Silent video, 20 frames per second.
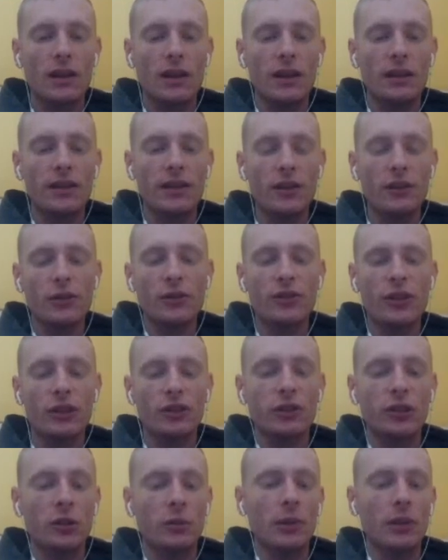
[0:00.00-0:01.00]
The intro is
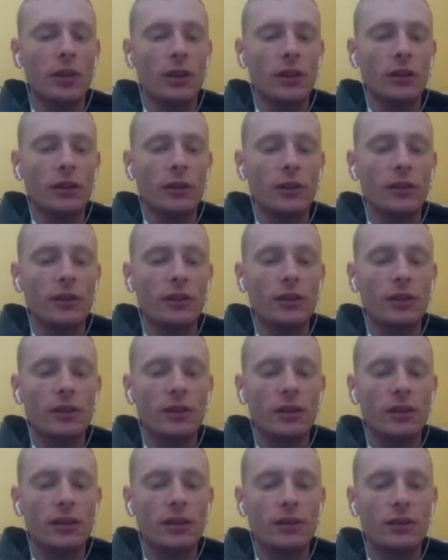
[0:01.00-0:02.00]
also a little bit longer,
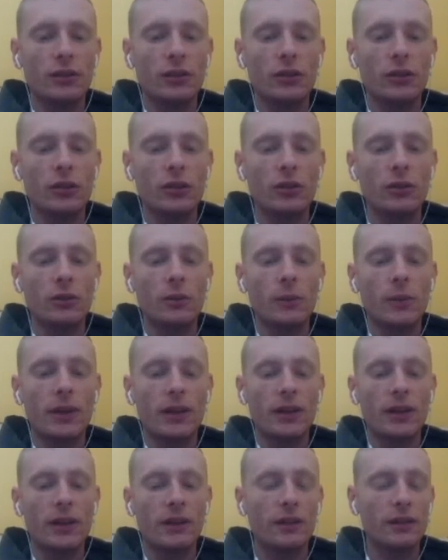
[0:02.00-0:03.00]
so
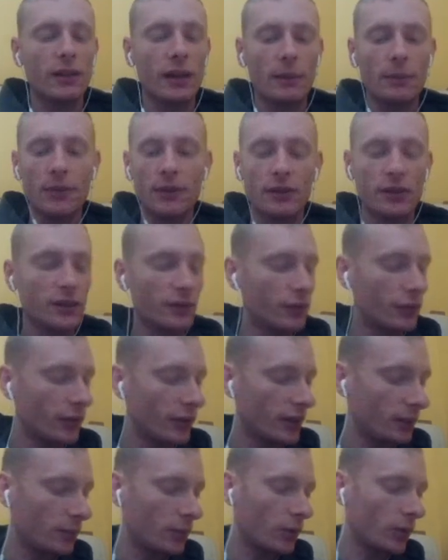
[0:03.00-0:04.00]
while it happens, if there are
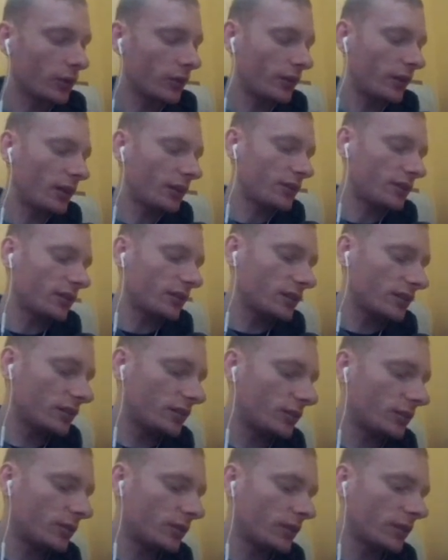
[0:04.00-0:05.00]
any more
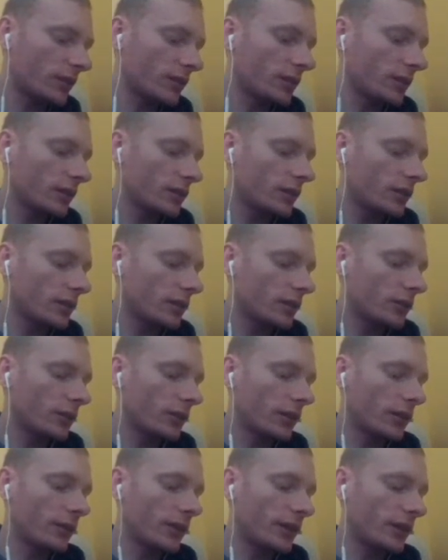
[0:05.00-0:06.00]
donations, you can go
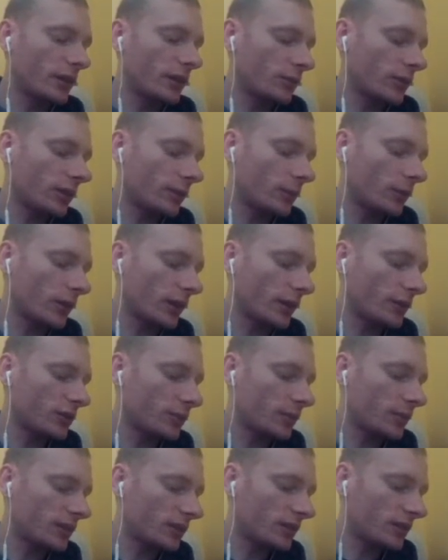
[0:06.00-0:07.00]
ahead and read them, or any more
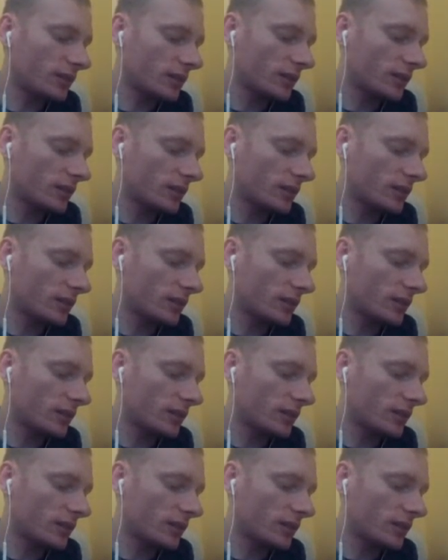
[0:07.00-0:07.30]
announcements.